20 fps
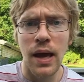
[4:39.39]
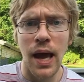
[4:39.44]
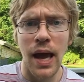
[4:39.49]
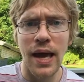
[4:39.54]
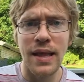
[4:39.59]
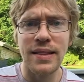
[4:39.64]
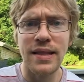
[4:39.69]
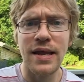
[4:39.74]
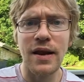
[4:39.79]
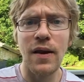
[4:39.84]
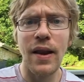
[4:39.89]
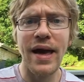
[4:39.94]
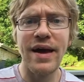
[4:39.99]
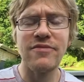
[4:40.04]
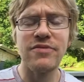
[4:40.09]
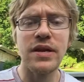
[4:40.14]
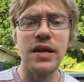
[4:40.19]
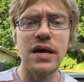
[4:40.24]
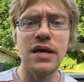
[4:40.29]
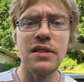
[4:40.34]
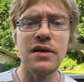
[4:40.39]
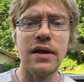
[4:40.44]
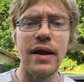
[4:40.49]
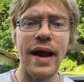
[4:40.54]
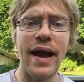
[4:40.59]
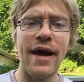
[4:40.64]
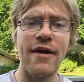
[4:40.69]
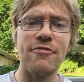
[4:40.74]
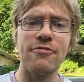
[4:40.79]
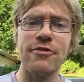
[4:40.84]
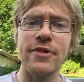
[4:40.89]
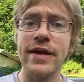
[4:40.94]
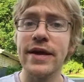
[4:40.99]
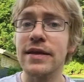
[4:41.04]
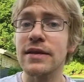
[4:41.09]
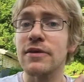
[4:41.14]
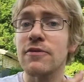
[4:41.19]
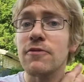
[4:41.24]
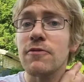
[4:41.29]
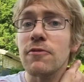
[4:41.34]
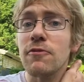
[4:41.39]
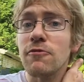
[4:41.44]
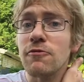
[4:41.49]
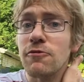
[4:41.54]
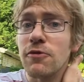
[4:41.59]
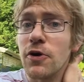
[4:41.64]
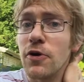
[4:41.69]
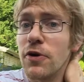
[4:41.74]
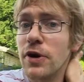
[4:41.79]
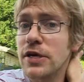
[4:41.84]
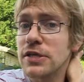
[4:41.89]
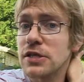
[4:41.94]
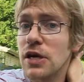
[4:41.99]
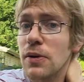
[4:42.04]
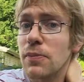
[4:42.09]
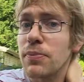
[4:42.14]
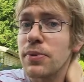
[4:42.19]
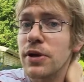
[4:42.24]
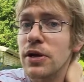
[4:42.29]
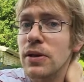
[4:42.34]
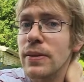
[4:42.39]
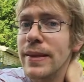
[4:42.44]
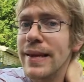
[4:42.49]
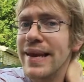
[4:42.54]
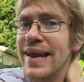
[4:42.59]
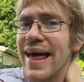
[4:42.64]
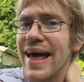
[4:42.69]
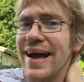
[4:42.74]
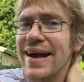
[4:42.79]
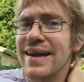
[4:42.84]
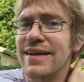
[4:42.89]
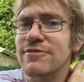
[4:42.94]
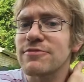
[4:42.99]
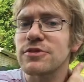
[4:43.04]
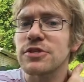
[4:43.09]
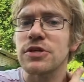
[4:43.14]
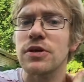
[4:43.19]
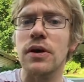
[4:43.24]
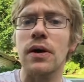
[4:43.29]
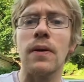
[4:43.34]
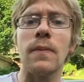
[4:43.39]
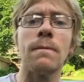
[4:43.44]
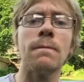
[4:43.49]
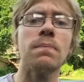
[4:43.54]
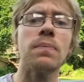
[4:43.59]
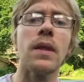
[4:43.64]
And then he'll have another athlete focus on purely negative judo,